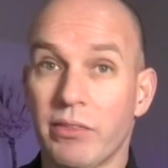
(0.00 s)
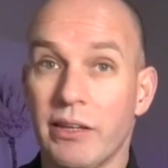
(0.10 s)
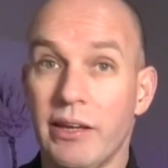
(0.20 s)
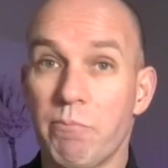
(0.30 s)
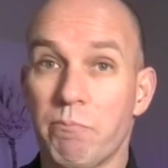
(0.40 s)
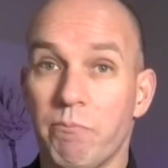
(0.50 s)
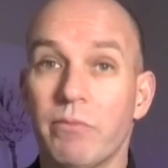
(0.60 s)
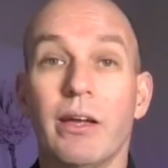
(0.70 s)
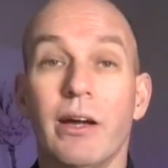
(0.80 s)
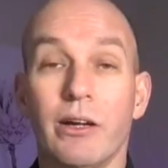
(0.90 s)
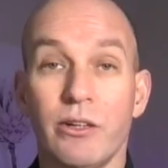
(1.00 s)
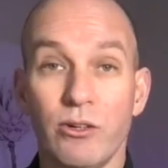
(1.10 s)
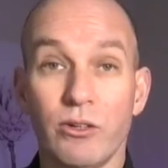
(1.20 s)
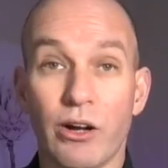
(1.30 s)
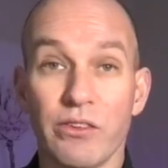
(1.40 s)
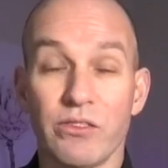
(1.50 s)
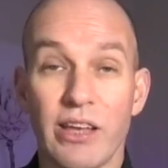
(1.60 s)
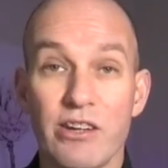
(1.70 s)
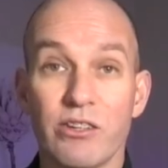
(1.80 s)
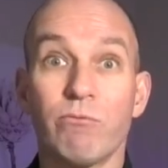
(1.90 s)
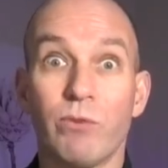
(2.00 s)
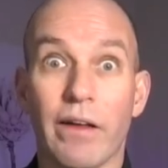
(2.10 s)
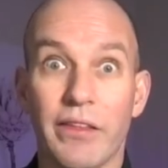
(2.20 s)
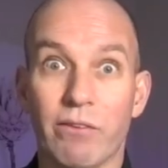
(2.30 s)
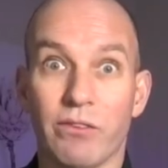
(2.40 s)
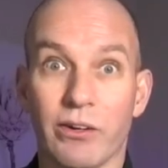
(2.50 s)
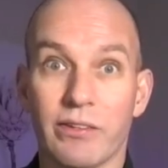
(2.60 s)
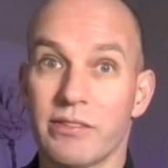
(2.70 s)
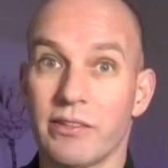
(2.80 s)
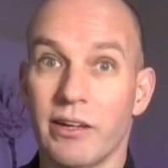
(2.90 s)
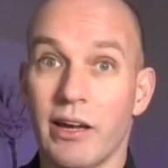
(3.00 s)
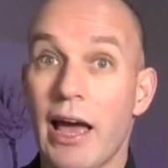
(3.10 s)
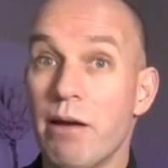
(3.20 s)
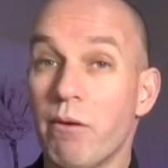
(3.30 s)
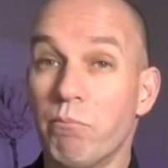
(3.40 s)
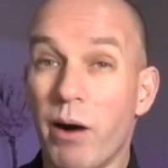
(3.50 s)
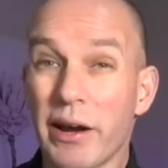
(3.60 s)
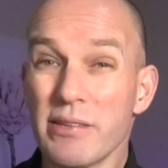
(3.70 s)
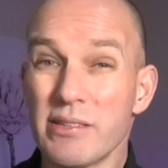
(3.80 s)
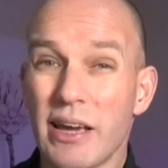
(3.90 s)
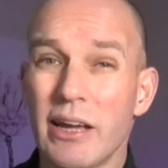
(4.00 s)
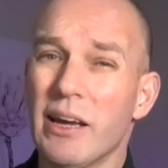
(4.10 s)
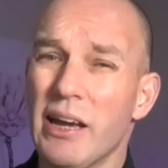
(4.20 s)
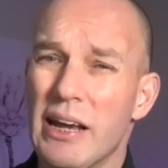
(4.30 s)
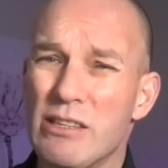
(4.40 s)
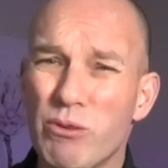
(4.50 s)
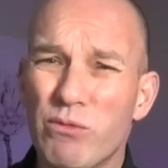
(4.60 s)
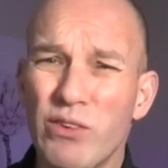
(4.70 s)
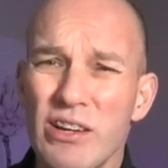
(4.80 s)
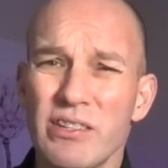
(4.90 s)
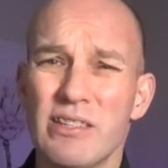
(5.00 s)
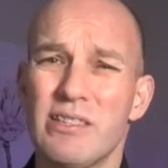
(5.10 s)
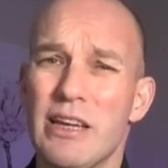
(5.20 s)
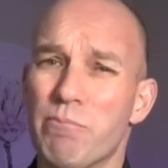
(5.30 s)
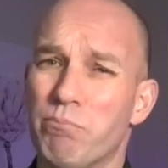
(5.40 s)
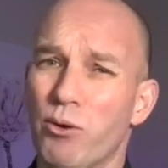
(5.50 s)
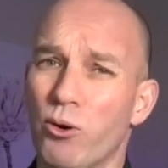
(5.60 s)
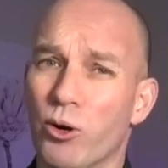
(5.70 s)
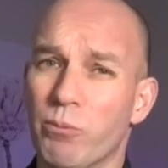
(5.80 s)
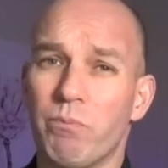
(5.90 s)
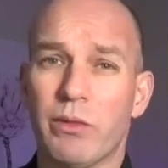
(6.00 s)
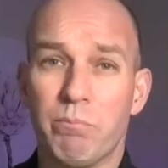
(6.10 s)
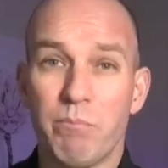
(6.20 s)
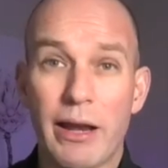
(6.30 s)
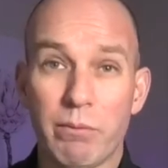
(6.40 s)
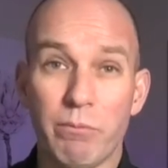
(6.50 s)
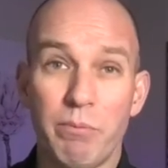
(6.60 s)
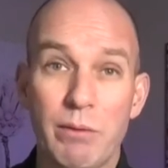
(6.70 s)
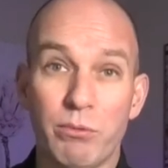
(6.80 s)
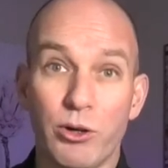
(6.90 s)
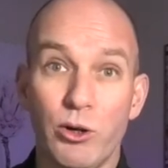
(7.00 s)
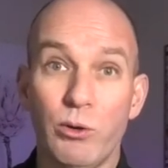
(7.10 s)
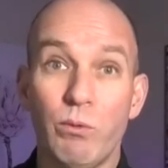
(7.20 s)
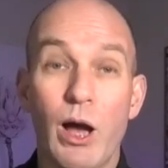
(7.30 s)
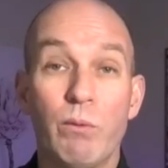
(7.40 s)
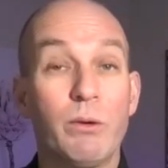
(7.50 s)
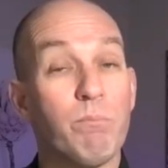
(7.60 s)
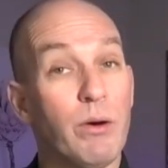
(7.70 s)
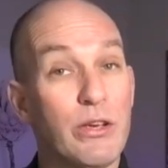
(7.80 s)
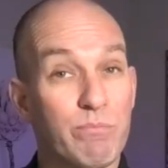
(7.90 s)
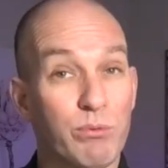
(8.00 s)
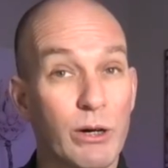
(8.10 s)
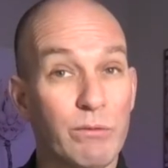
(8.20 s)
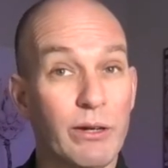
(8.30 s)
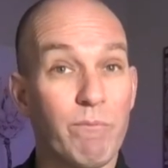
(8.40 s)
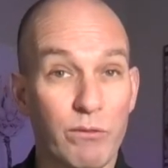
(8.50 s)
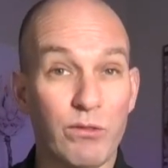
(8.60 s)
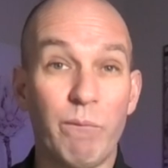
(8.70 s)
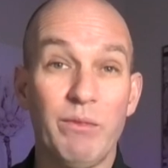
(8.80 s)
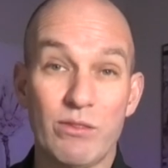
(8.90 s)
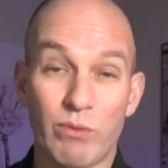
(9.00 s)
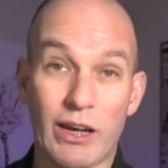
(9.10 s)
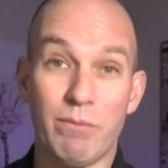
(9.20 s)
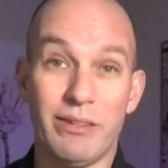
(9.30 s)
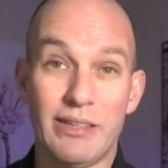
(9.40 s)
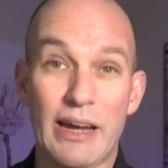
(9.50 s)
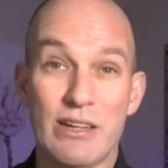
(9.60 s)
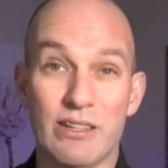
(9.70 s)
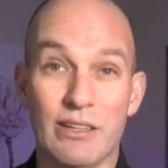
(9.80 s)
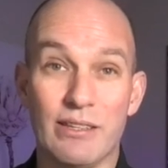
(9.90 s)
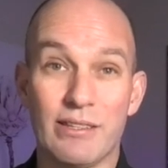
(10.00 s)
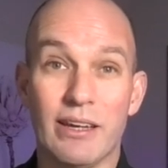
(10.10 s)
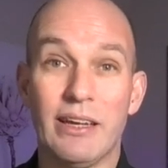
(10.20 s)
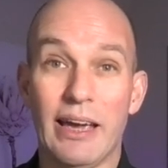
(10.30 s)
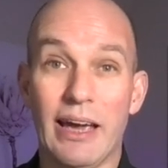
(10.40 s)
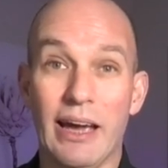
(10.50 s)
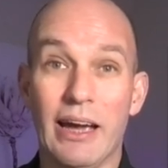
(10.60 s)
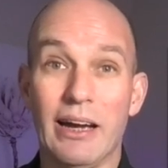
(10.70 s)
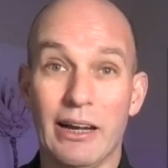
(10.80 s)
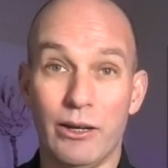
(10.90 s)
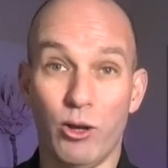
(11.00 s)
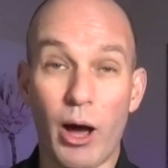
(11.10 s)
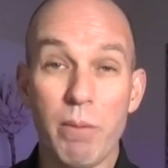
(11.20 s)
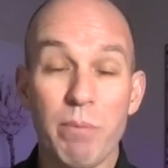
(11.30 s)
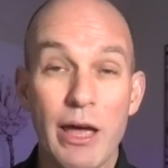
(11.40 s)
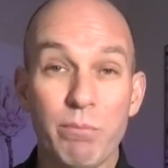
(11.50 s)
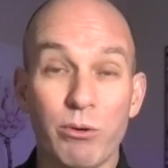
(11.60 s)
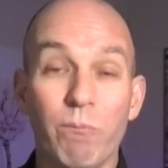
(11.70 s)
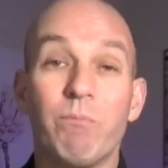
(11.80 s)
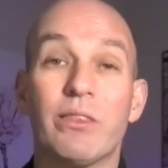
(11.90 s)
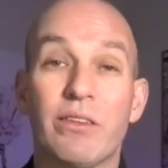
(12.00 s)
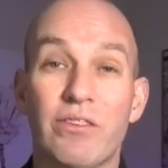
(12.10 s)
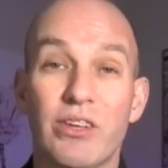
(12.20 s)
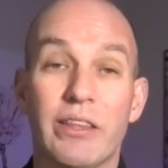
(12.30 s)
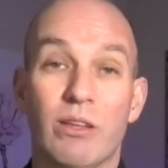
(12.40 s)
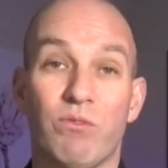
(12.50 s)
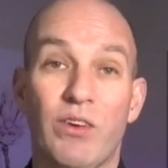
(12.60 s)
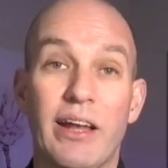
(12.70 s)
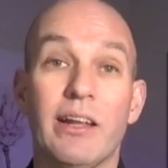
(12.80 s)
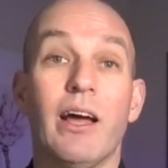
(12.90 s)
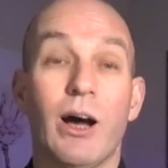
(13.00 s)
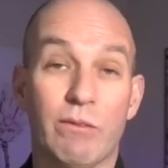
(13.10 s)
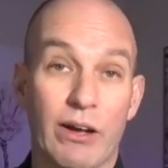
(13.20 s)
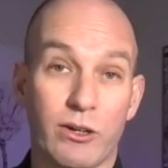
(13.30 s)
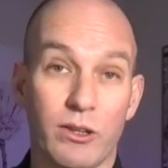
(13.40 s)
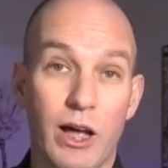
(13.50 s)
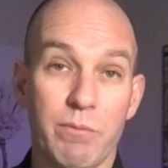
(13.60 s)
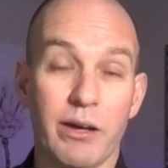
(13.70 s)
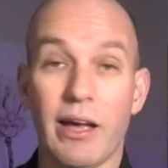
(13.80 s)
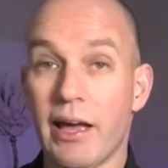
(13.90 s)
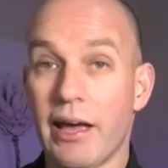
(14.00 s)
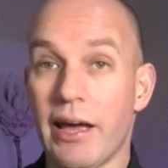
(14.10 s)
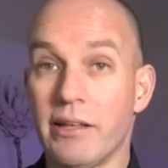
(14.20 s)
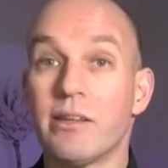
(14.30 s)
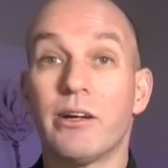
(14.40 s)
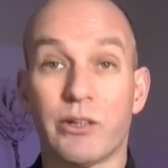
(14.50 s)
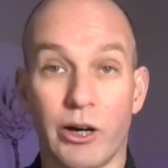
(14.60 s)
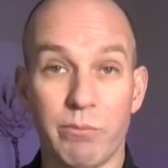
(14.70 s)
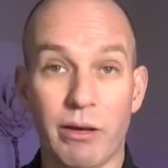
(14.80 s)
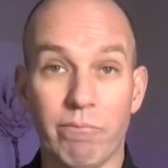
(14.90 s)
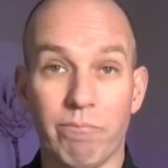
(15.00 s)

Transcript: Yep, good consultation right there, folks. And might I say, it's refreshing to see a board made up of people who would most profit from these recommendations. Yeah, 9 people deciding the fate of our climate and economy.